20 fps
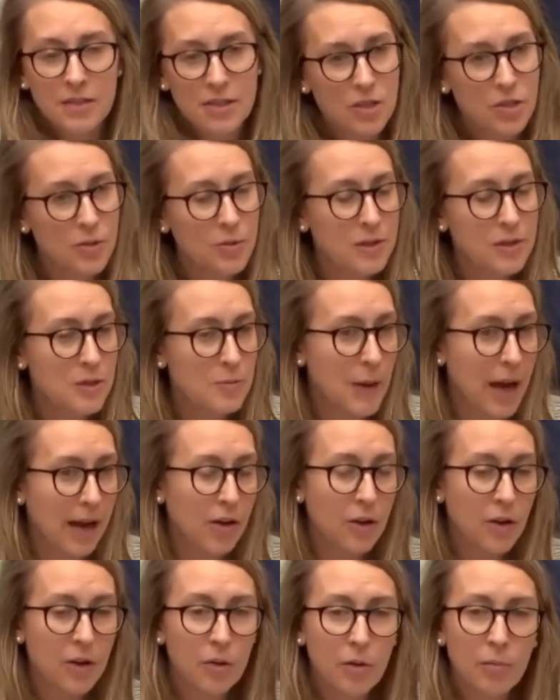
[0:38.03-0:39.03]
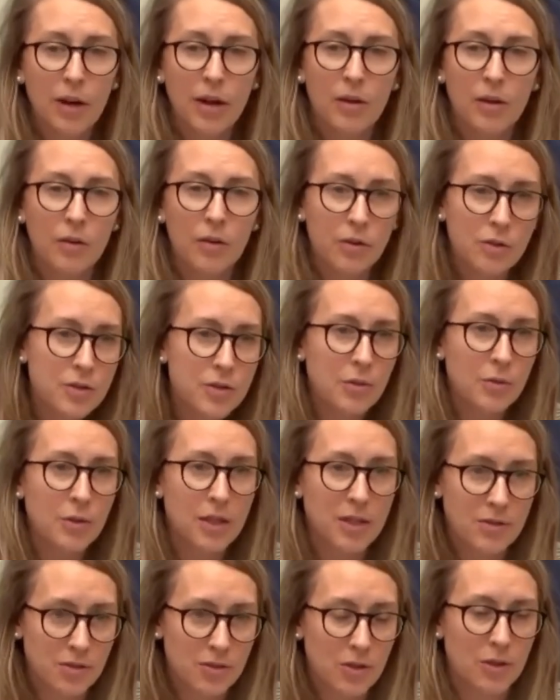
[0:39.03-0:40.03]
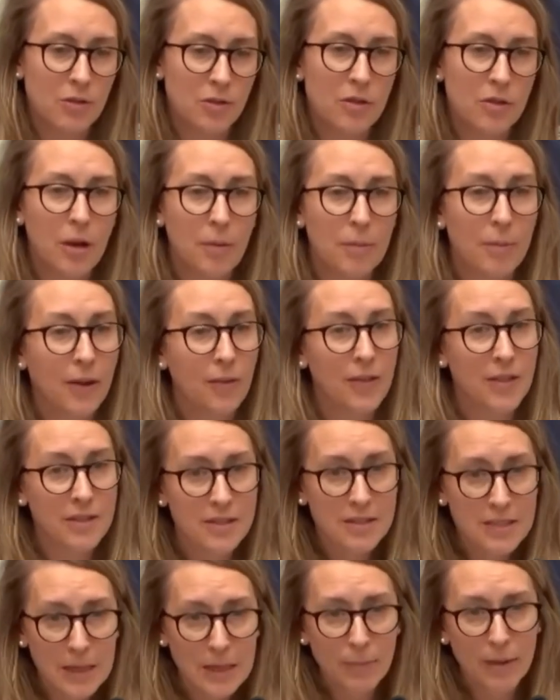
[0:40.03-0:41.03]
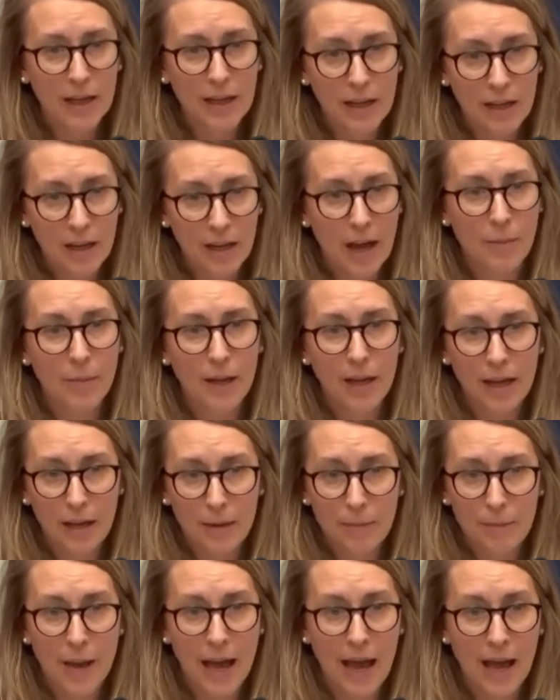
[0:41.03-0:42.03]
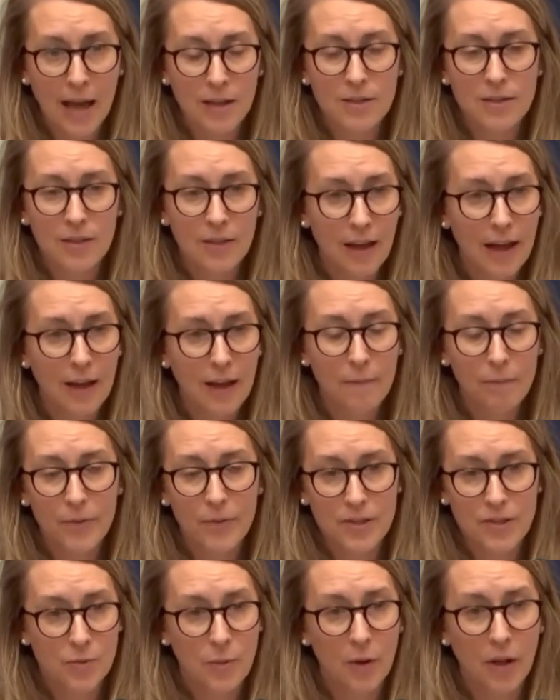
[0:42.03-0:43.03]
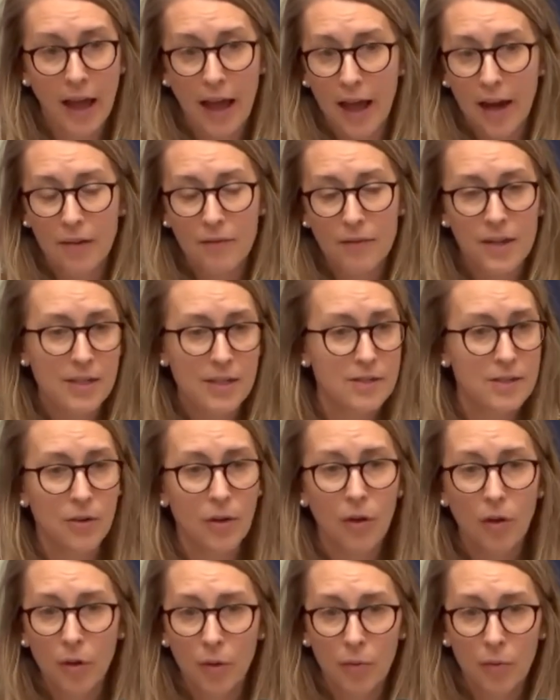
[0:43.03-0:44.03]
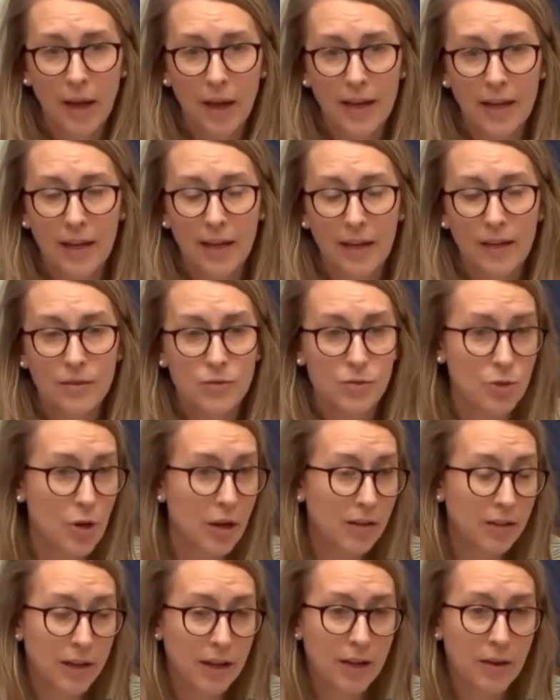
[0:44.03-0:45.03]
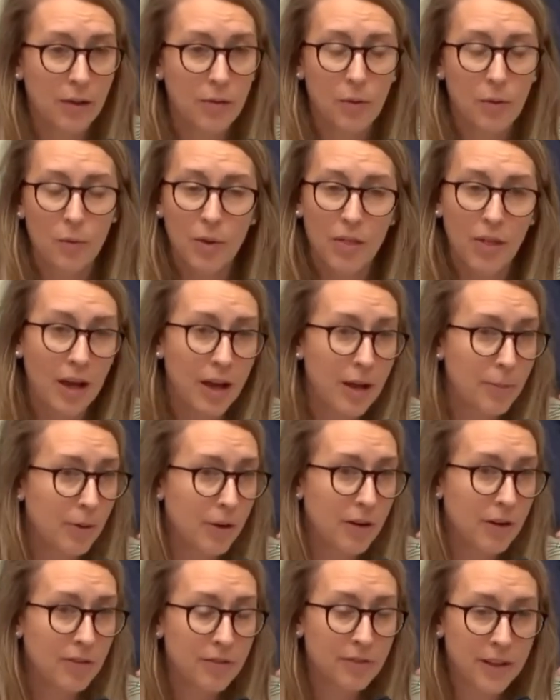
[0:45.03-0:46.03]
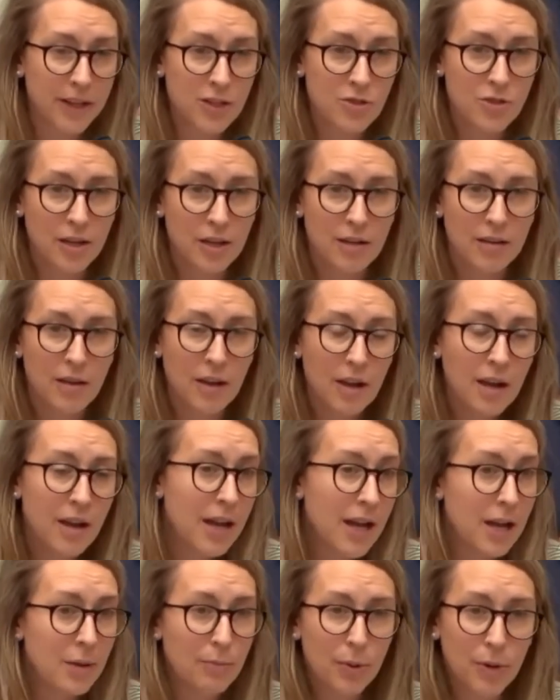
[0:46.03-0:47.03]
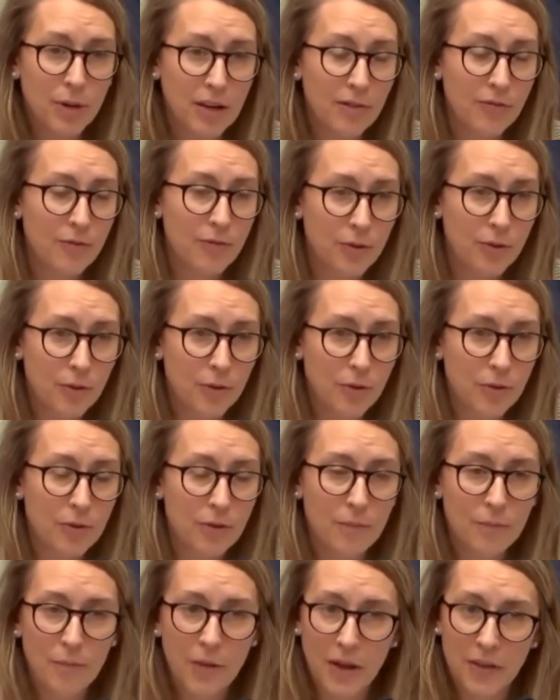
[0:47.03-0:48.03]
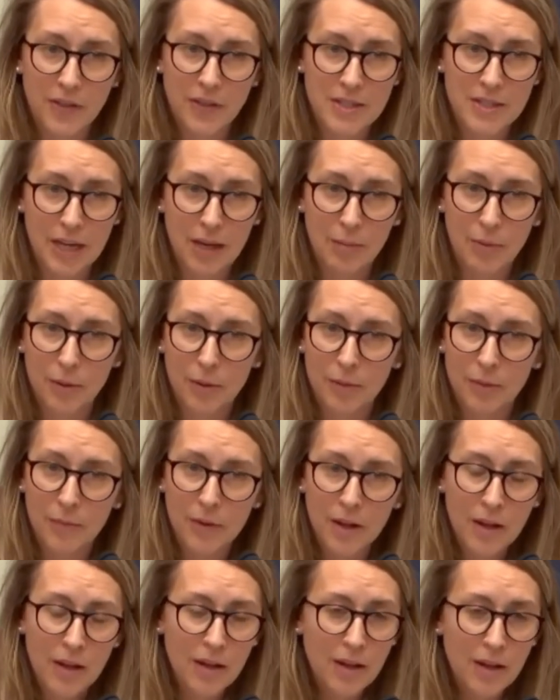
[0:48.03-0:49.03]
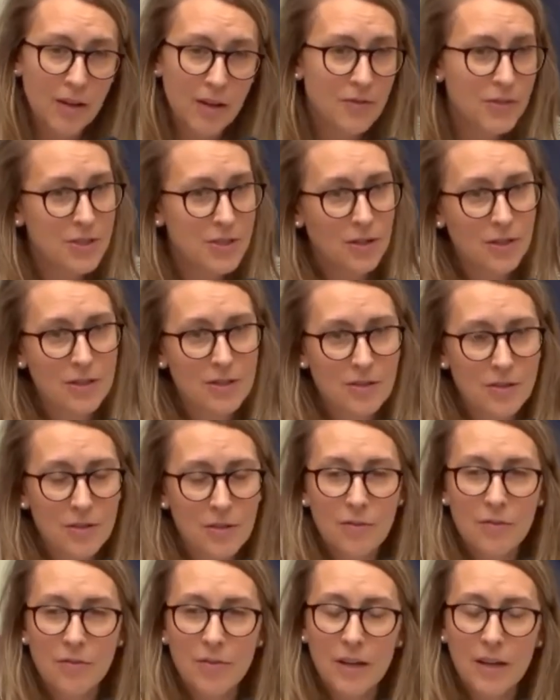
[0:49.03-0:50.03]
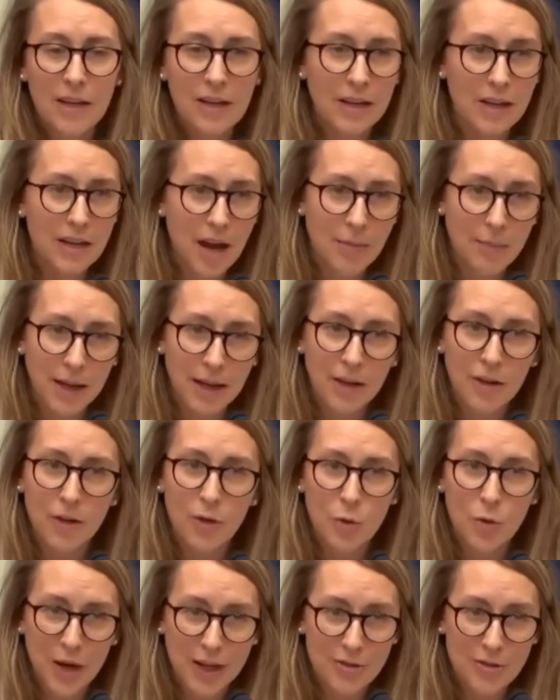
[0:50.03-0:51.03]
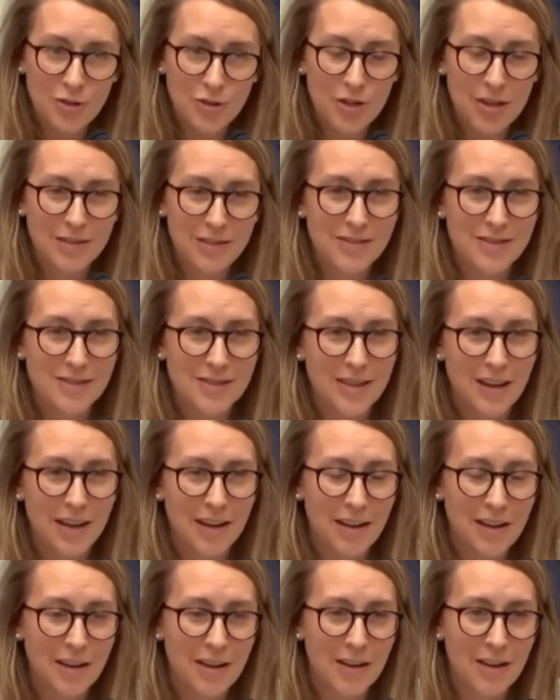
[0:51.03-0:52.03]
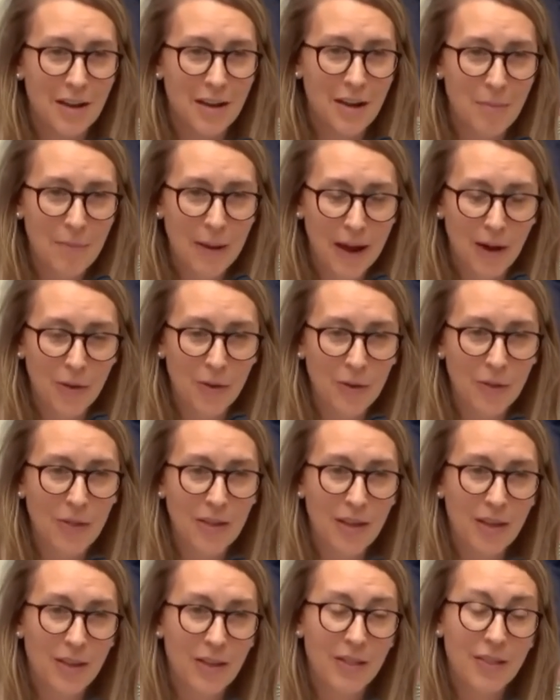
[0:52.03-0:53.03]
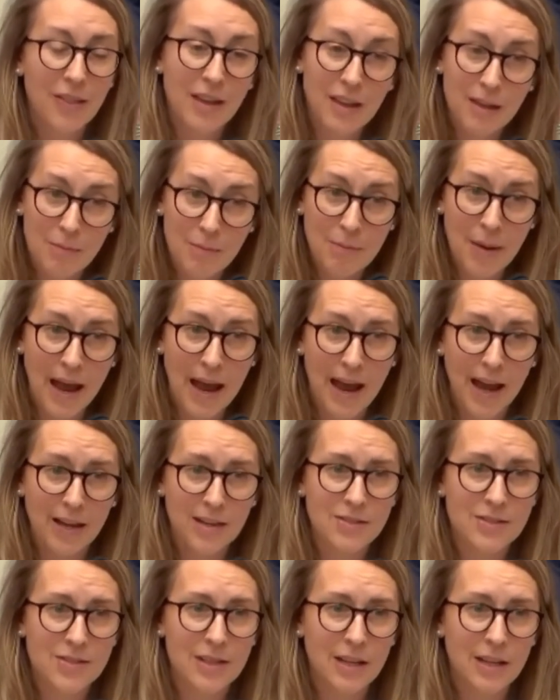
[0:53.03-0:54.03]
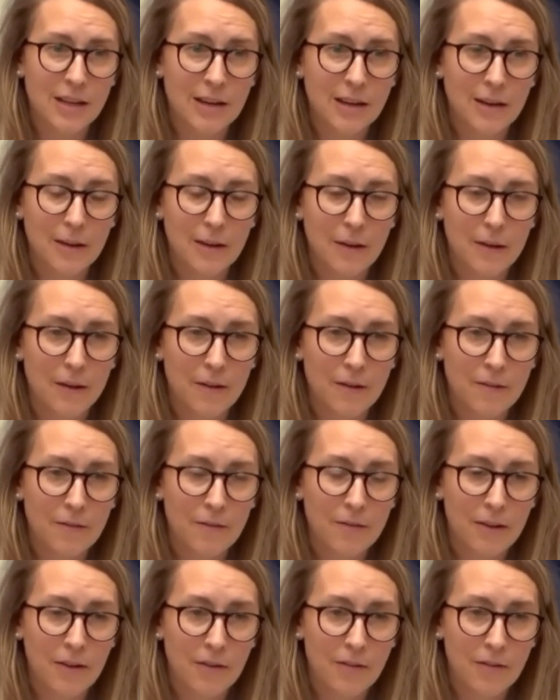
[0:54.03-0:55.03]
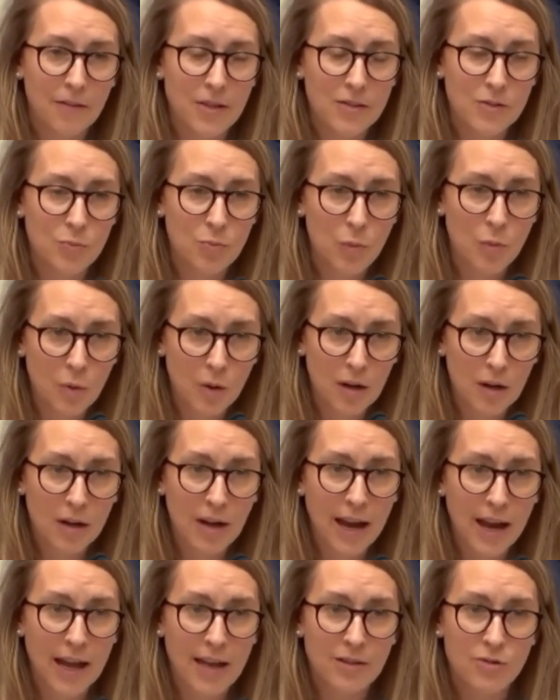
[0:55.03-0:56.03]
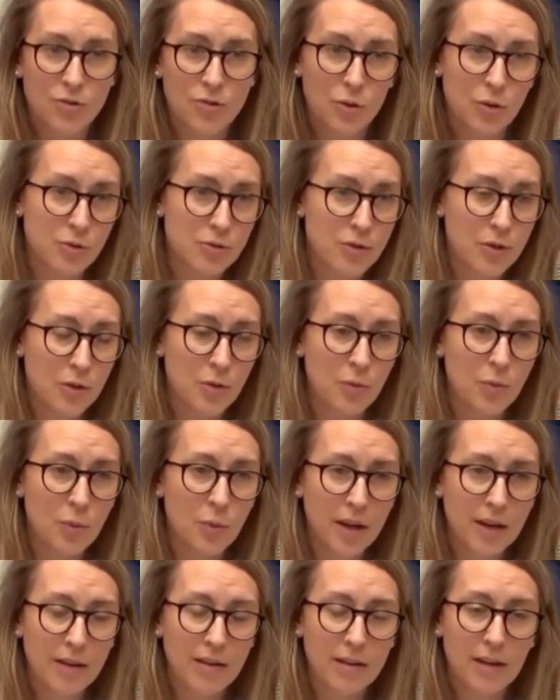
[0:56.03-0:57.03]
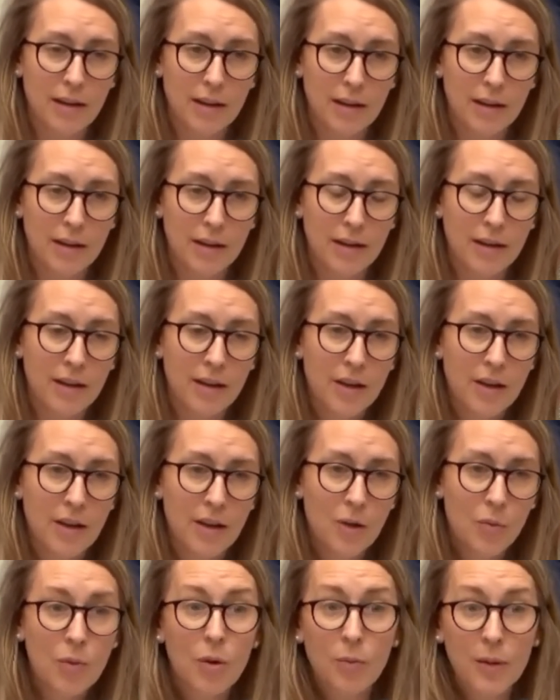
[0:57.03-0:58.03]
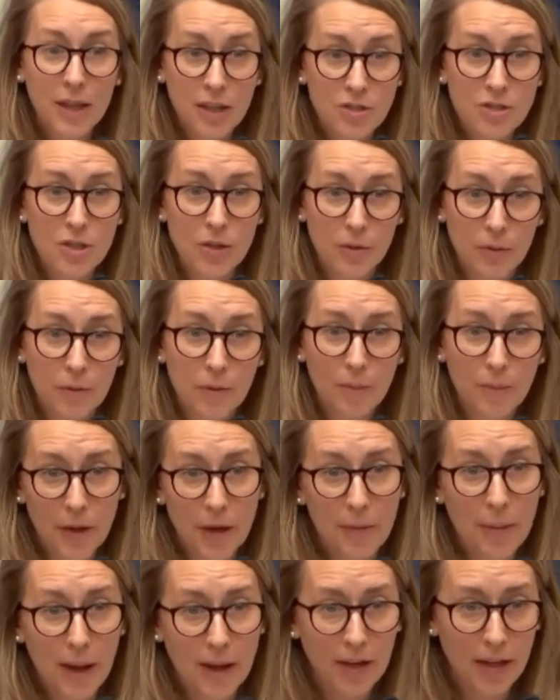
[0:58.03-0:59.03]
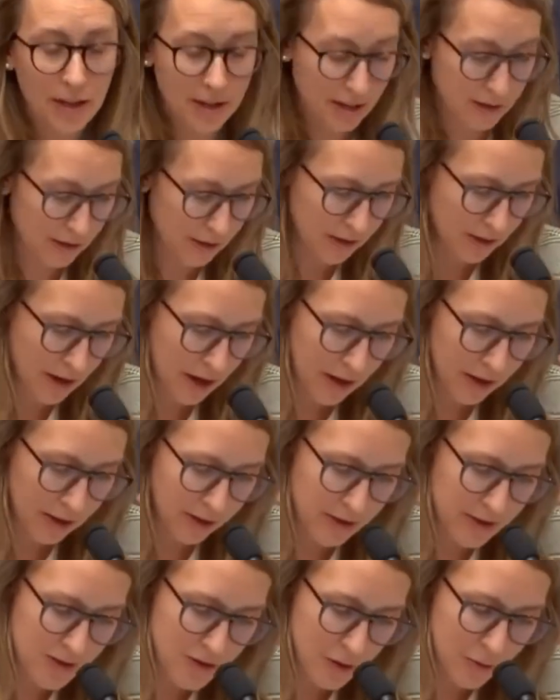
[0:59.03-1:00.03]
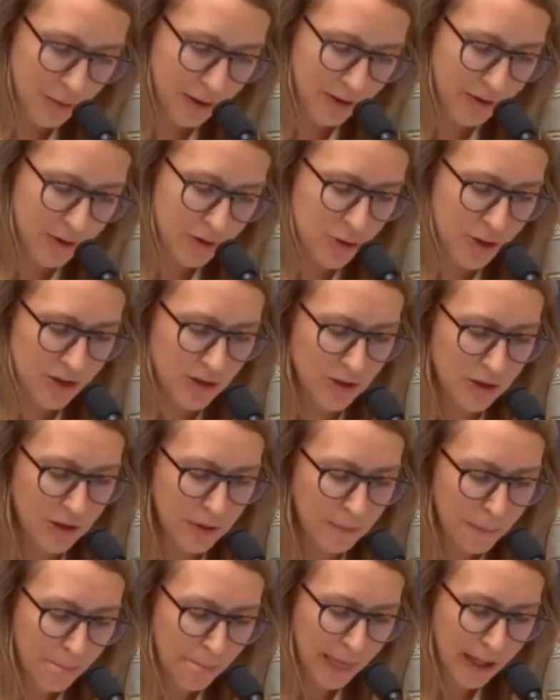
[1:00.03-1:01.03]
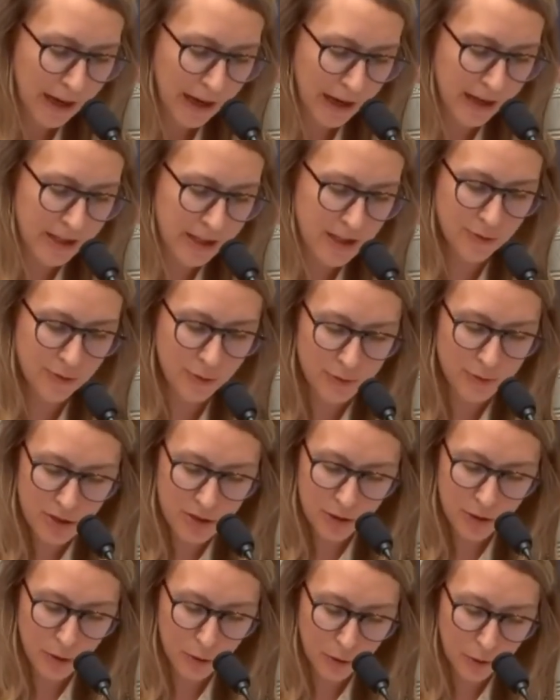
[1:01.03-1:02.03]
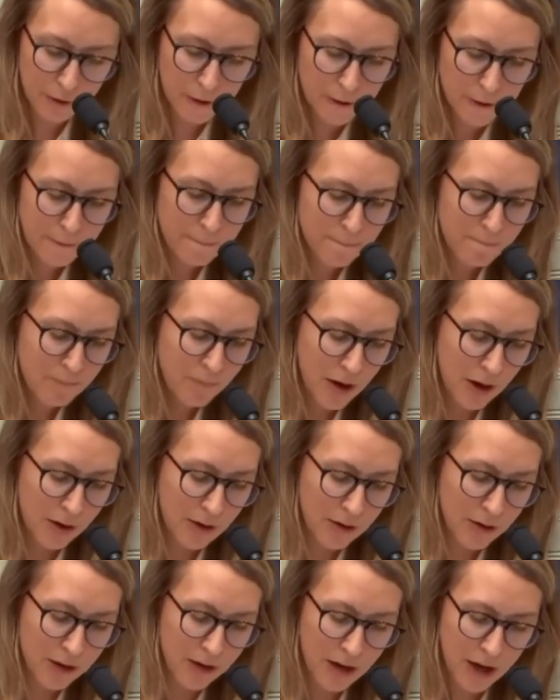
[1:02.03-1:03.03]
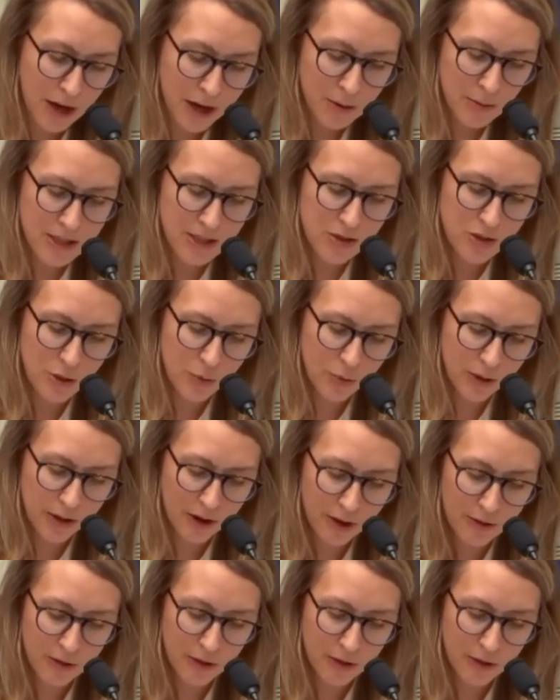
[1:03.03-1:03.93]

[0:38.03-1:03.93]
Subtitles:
constituents back home are also concerned about the deep economic impact that this will have, as they're already struggling with hyperinflation and putting food on the table. I have a series of economic questions about the impacts of this war and also what we can do about it here in Congress. So my first question is for Mr. Gold. Our economy is still